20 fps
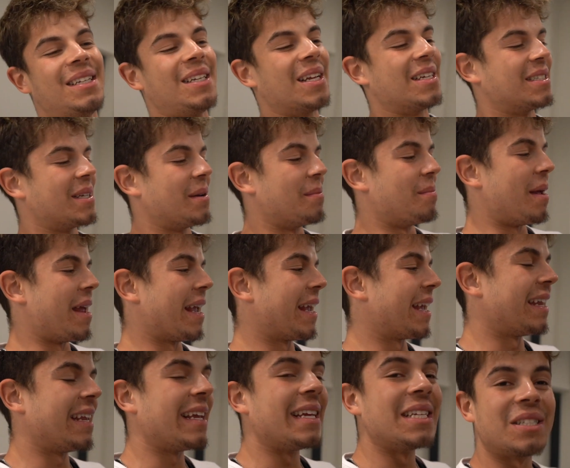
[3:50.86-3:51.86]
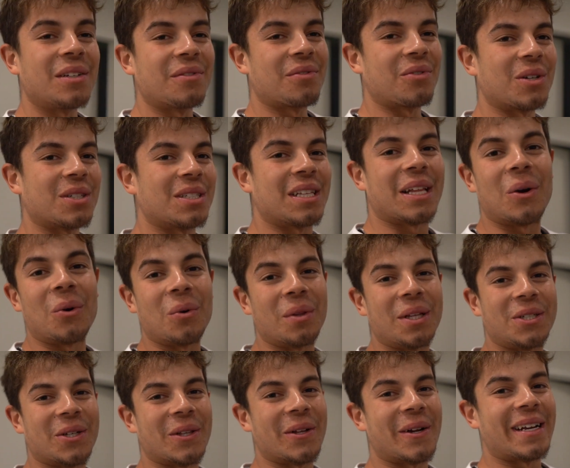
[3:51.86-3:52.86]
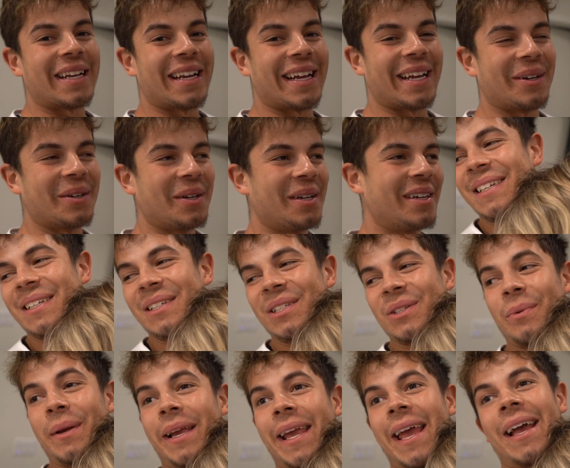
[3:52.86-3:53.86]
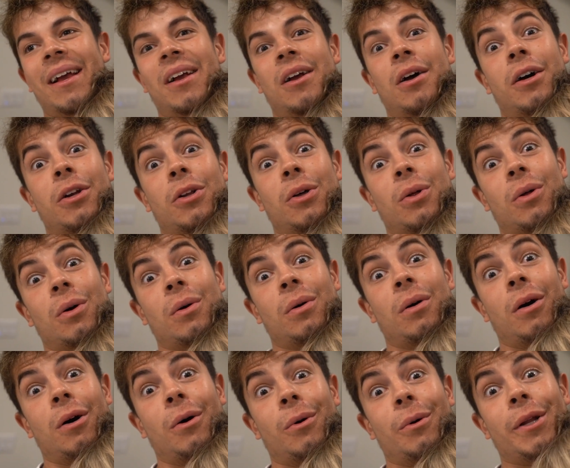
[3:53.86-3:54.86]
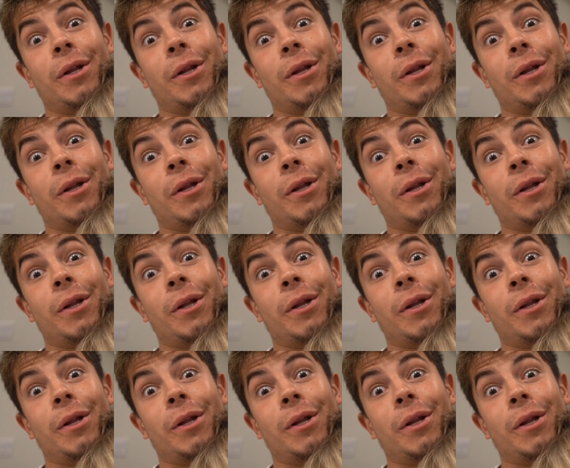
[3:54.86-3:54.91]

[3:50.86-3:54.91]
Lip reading: doesn't make it easy for us to like hold each other at night. So we can't cuddle. Oh